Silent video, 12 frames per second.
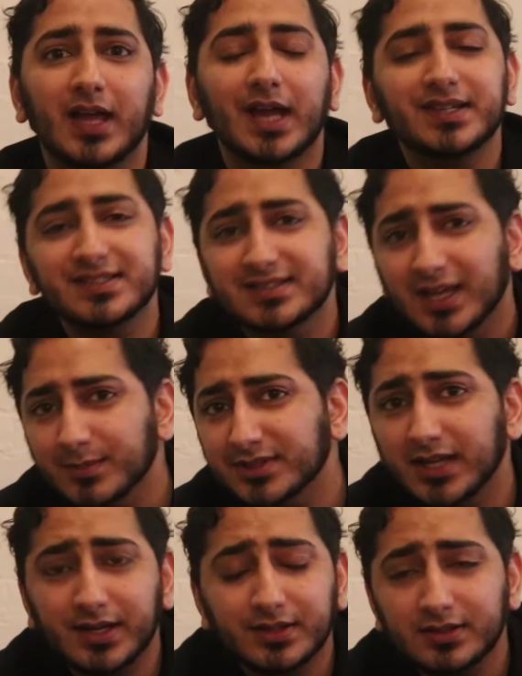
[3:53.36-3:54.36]
And he sat me
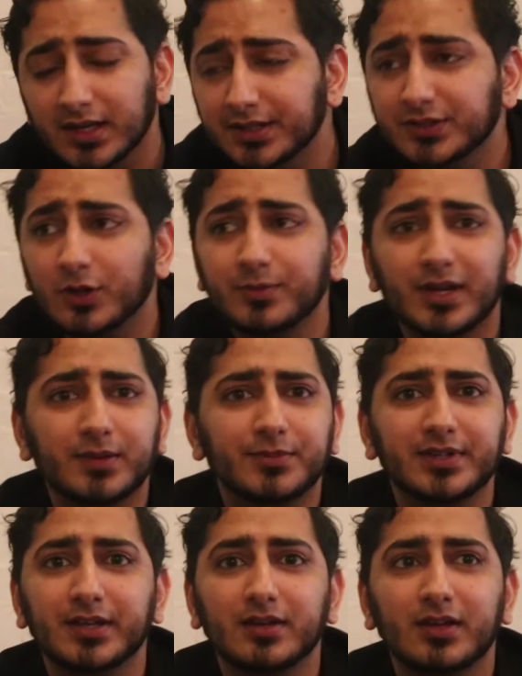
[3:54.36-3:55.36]
down and he told me, and it
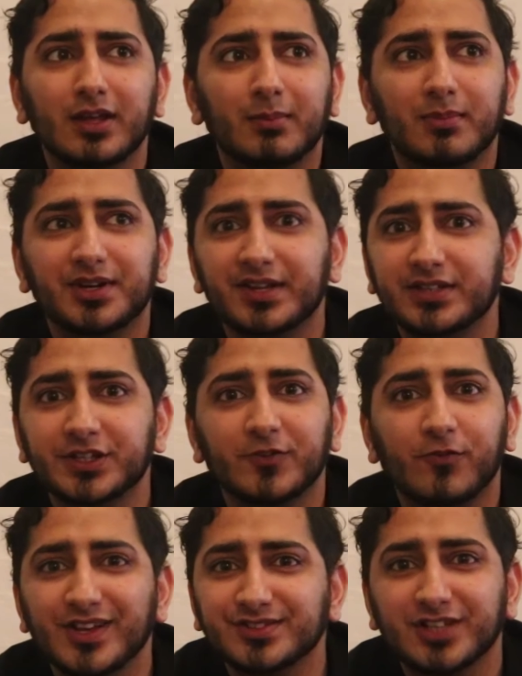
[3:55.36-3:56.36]
was like, but that's like the
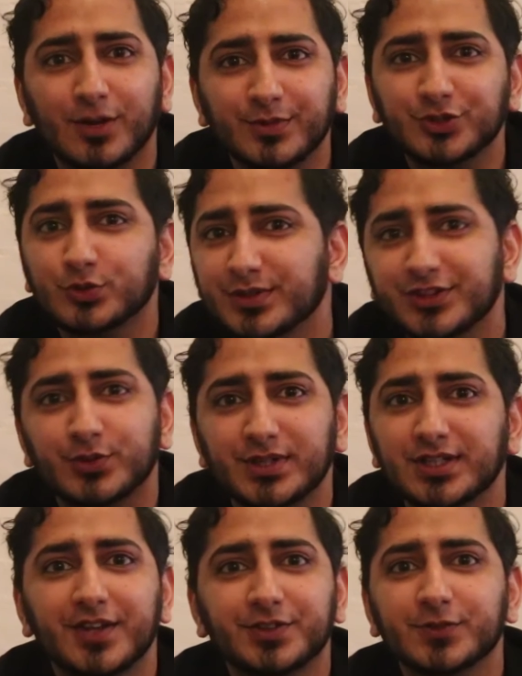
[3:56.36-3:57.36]
first time in 23
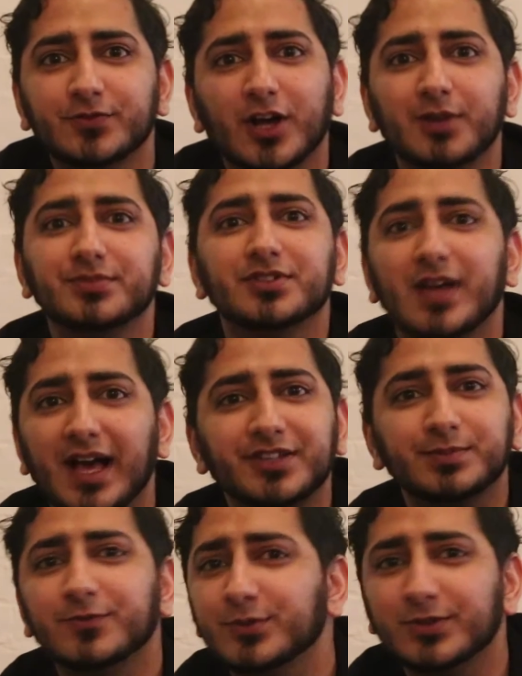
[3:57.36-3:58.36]
years you've come to
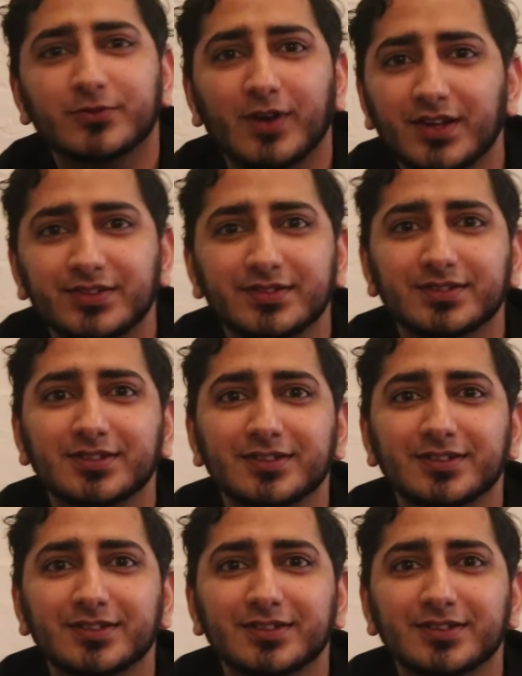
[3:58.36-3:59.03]
ask me for advice.